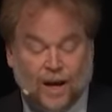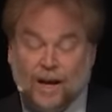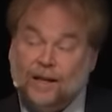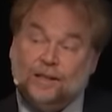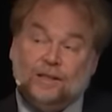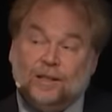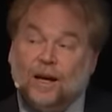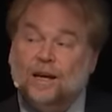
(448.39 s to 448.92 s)

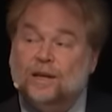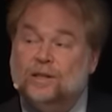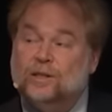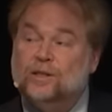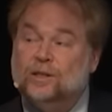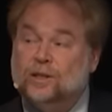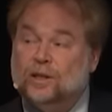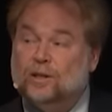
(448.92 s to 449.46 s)
and
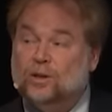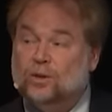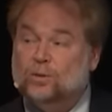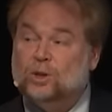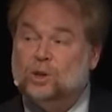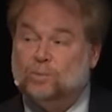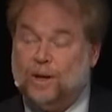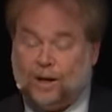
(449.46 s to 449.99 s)
scientists can use
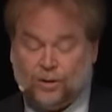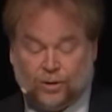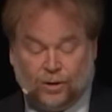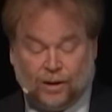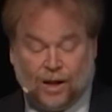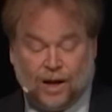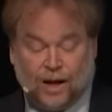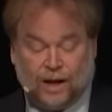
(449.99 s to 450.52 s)
spectral
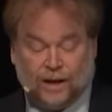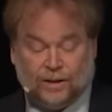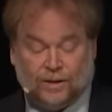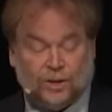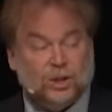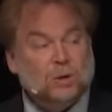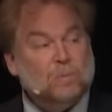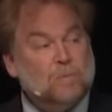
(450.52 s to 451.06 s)
lines
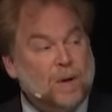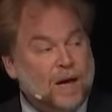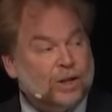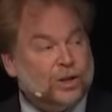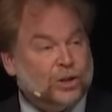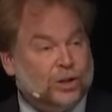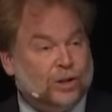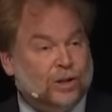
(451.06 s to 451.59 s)
to
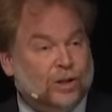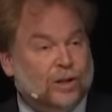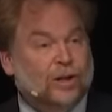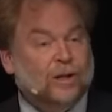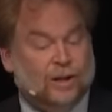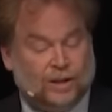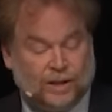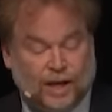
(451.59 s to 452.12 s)
measure
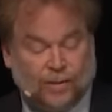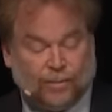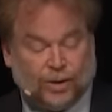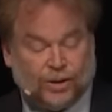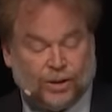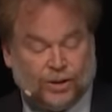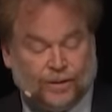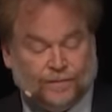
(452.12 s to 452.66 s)

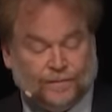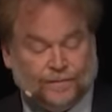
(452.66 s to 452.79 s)
temperature.